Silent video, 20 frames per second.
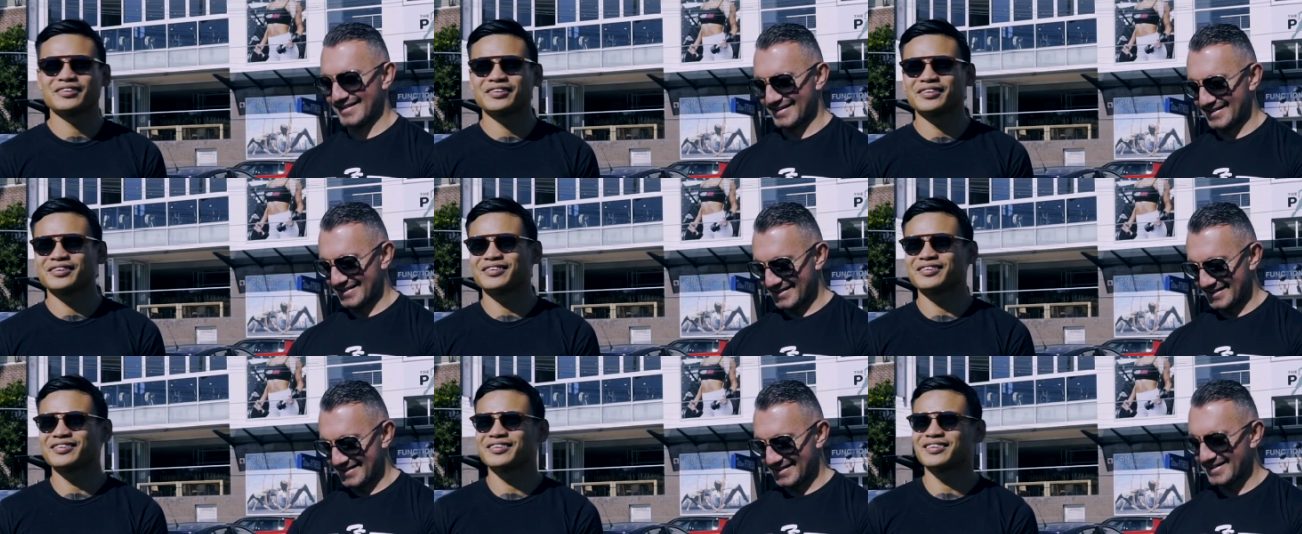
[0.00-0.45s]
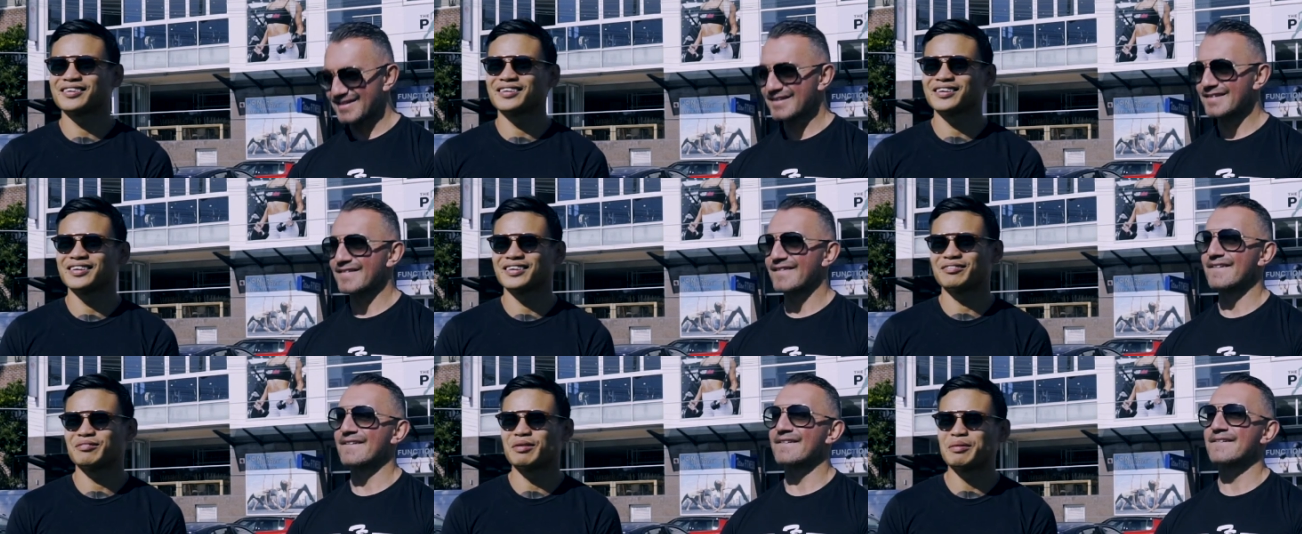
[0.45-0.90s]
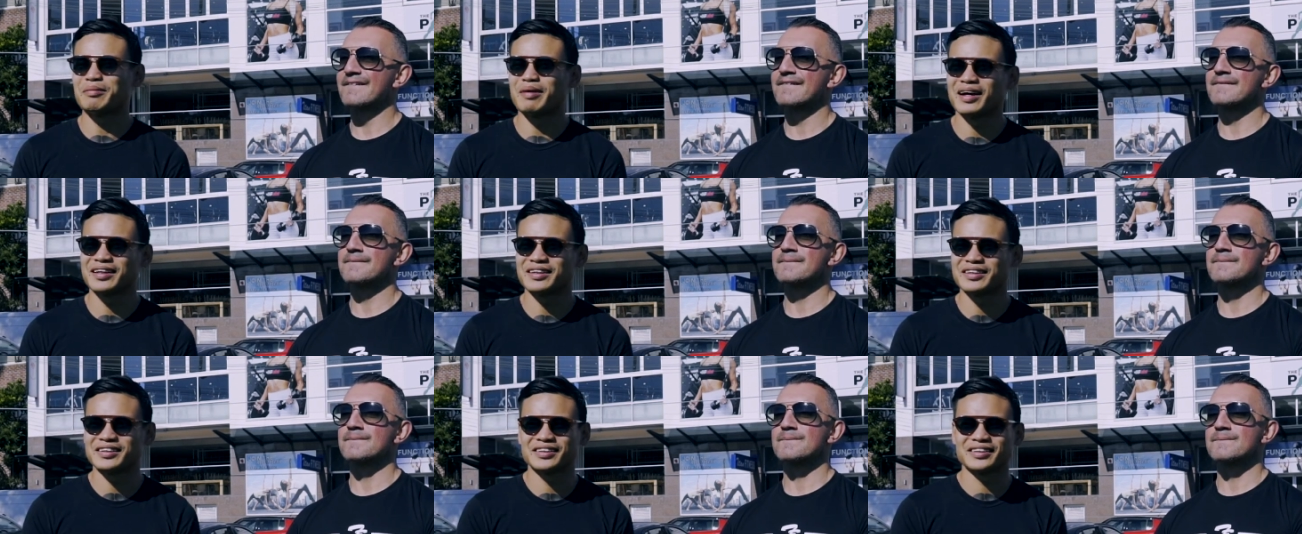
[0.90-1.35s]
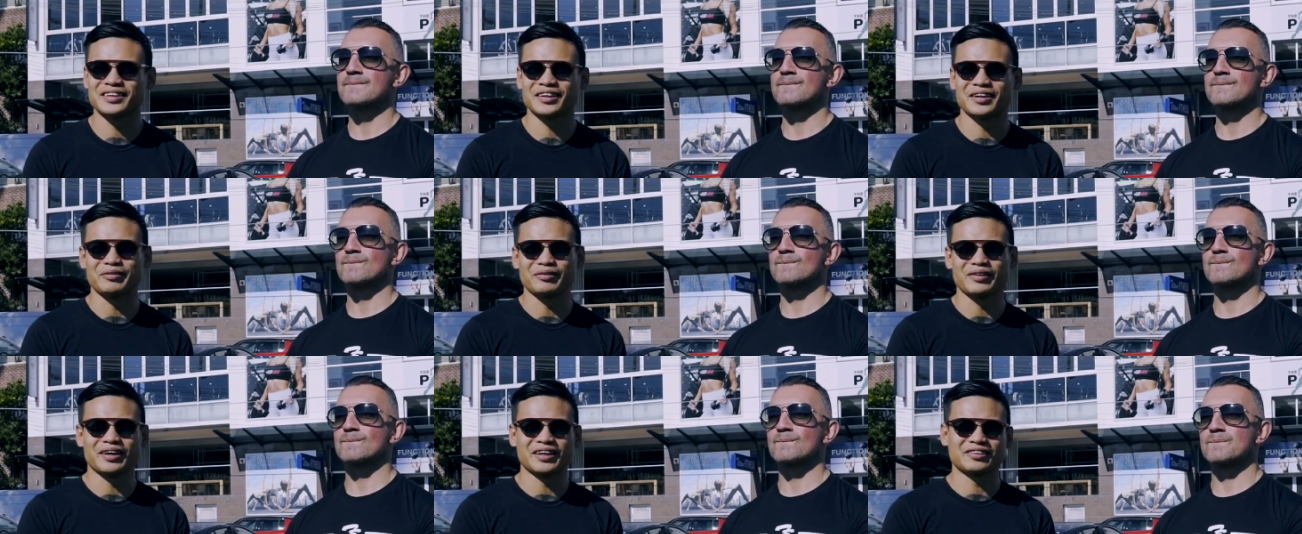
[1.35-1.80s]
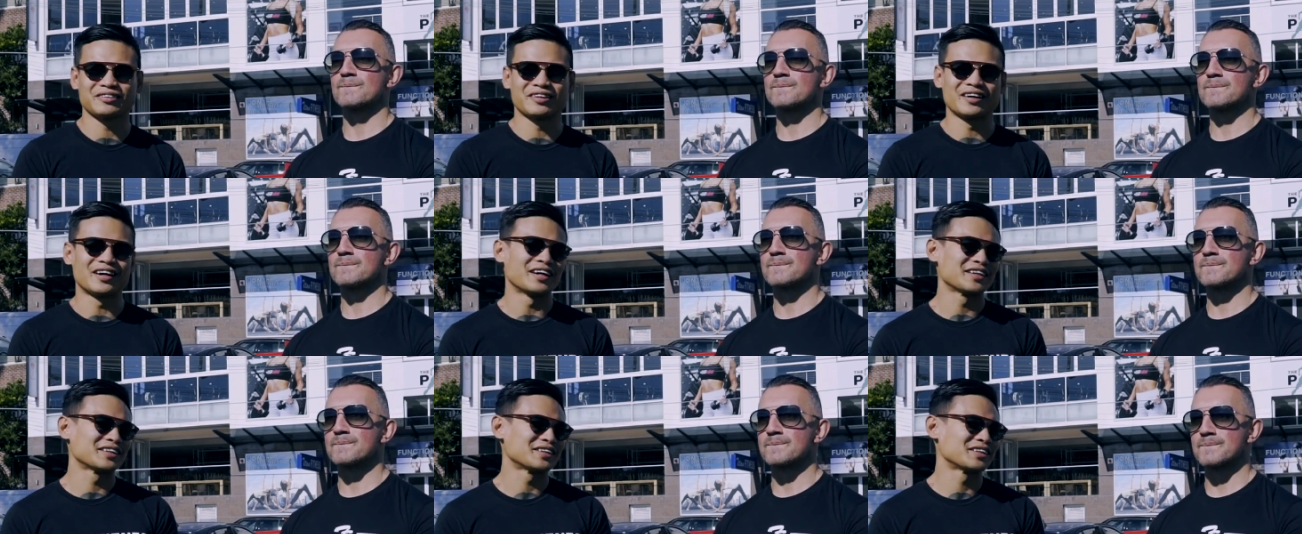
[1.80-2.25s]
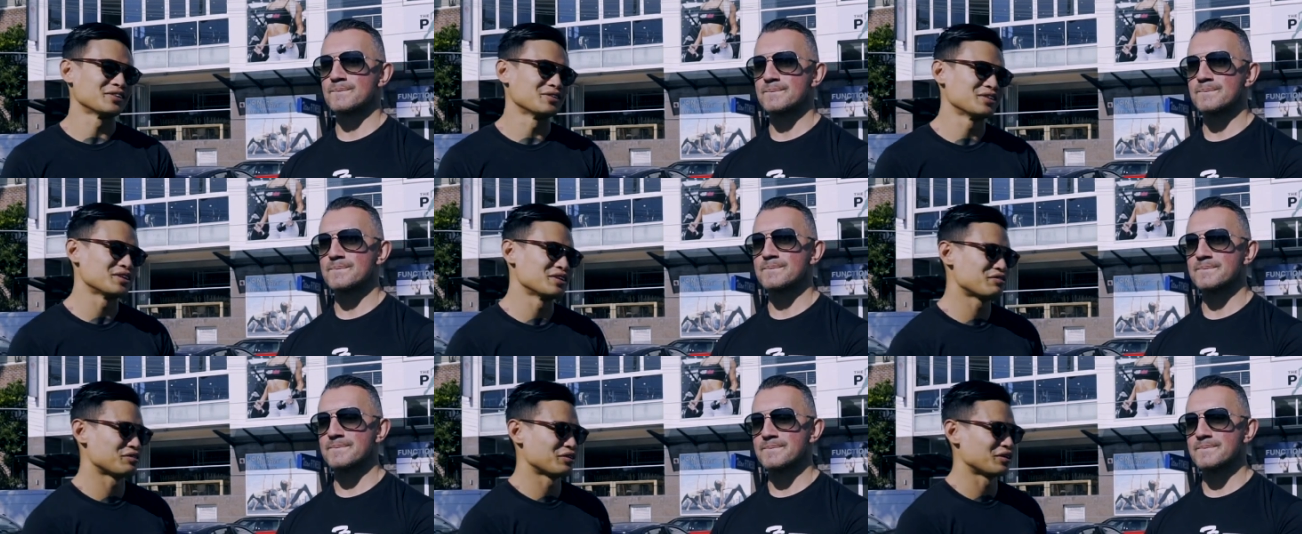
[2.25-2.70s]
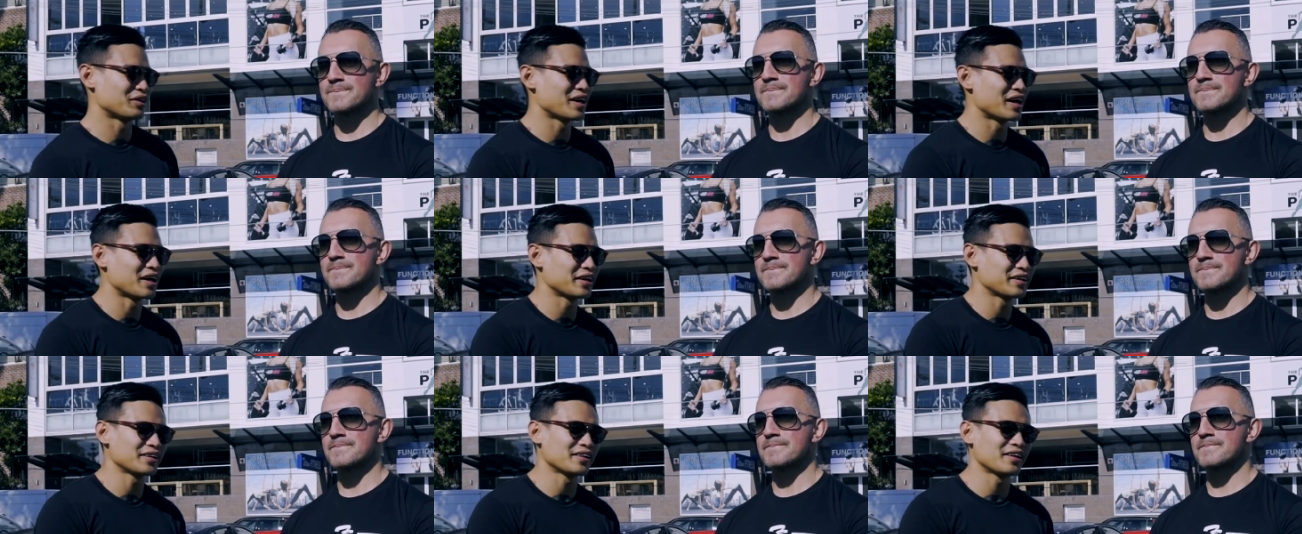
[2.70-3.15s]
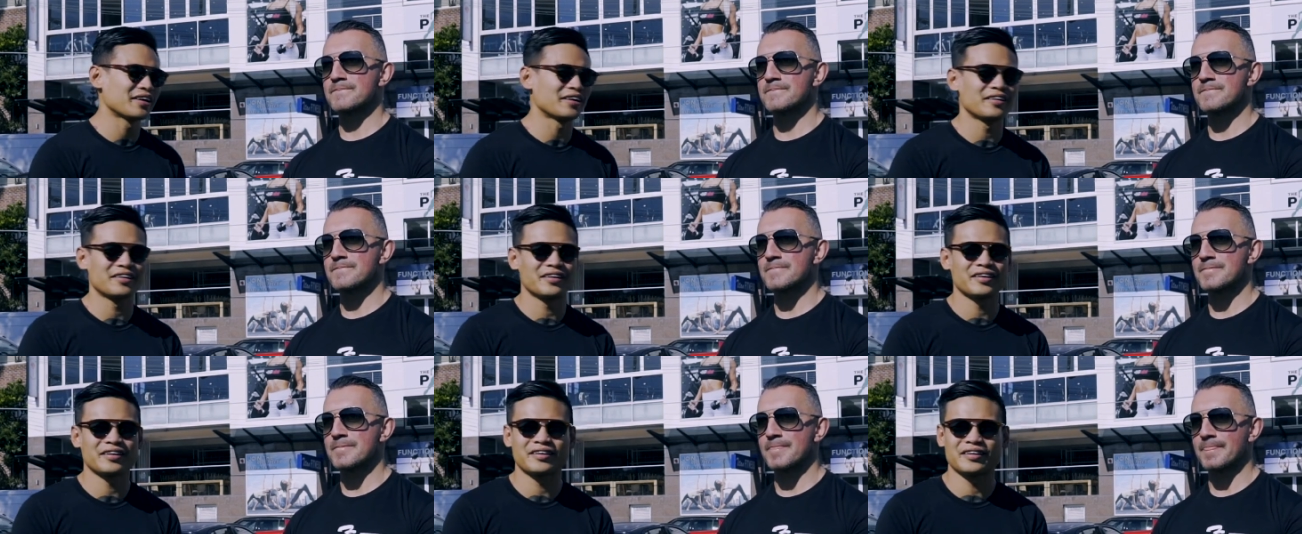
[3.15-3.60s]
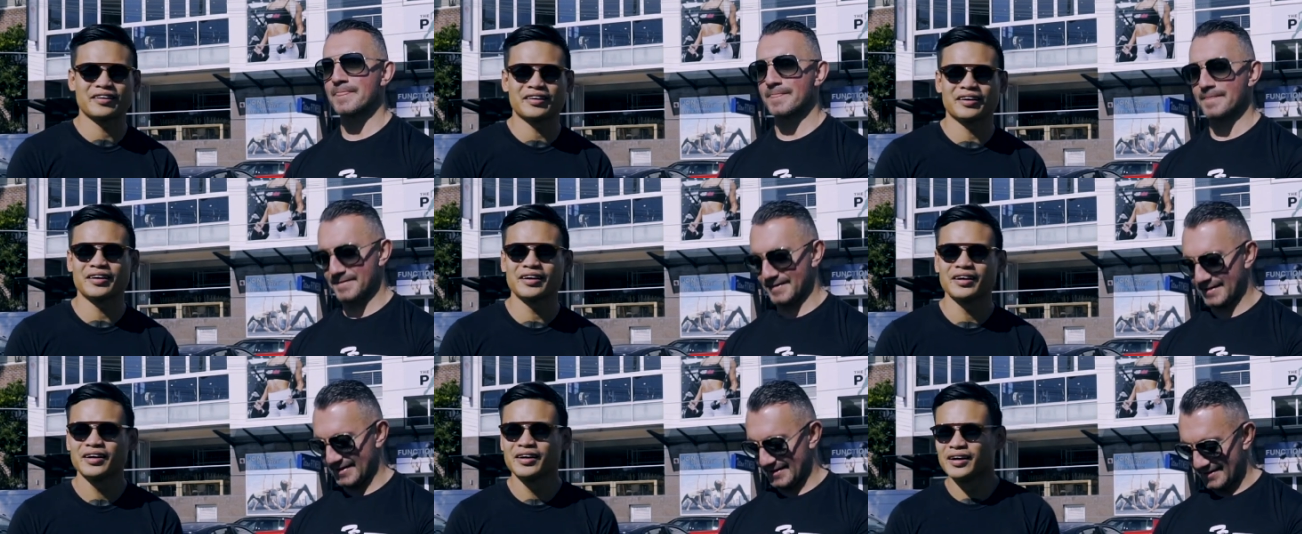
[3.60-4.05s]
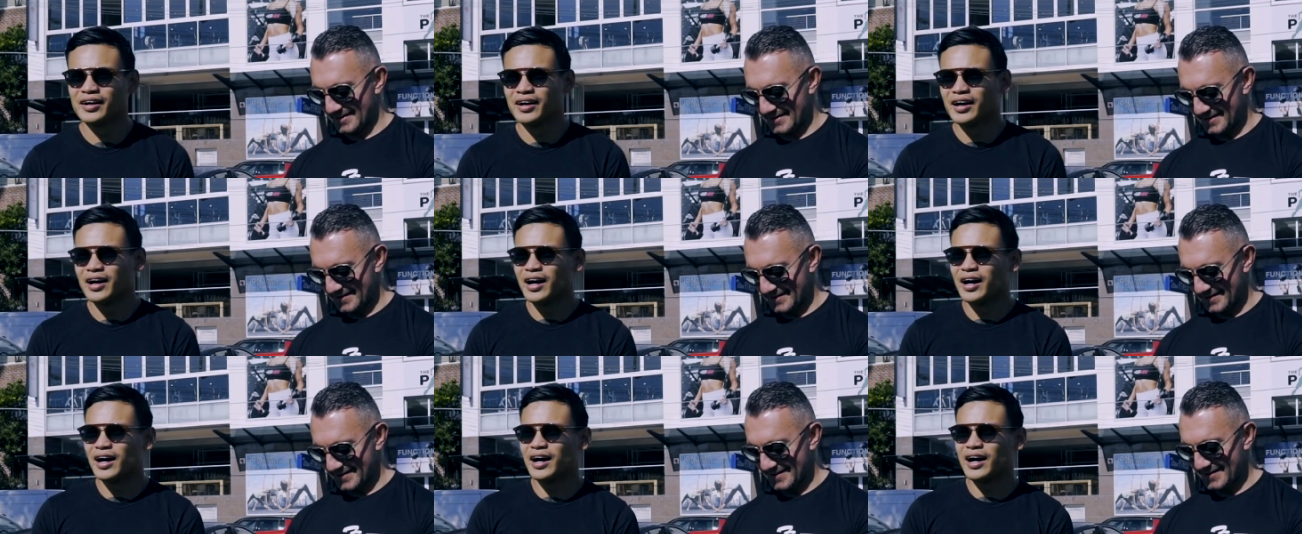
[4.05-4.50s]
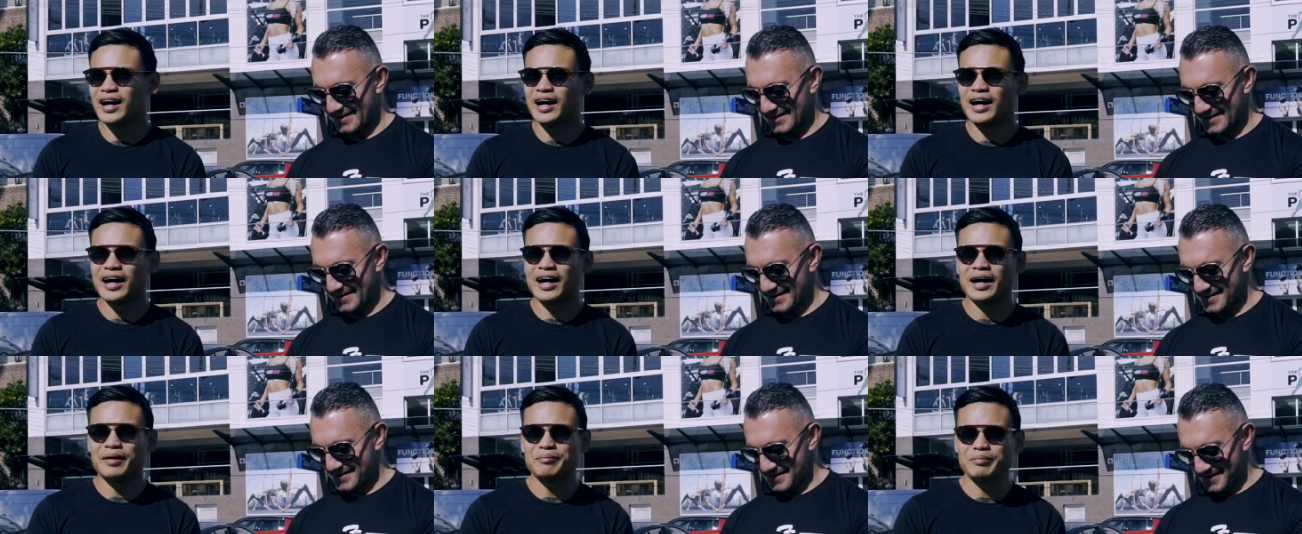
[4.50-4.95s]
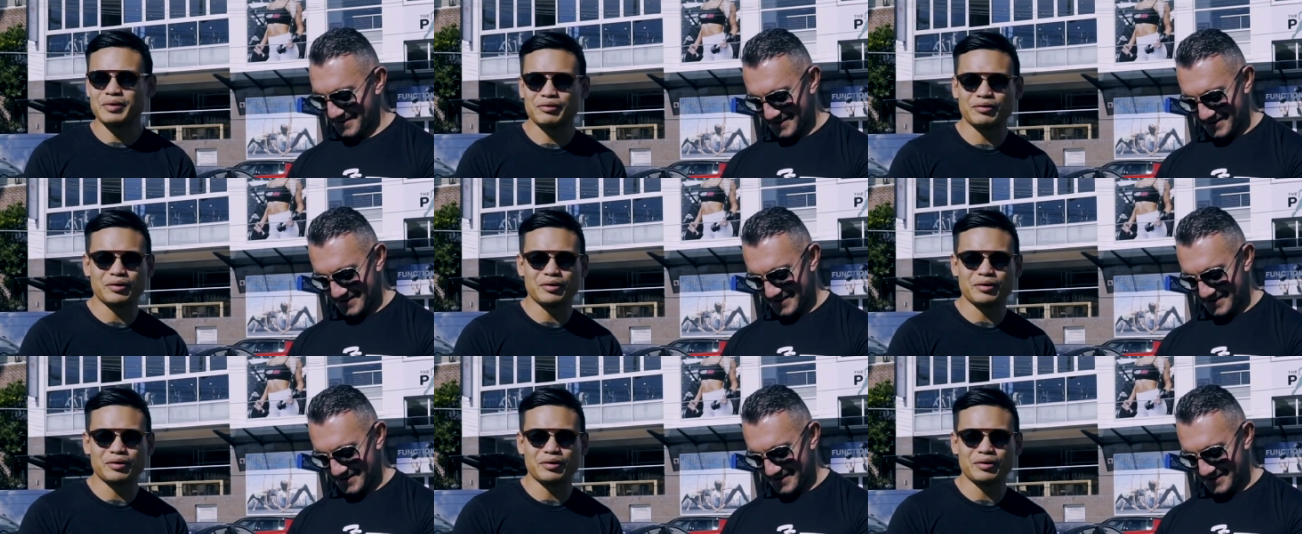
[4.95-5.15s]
Speaker 1: my math is terrible. That's why I asked Susie for a calculator the other day. Yeah. Um, it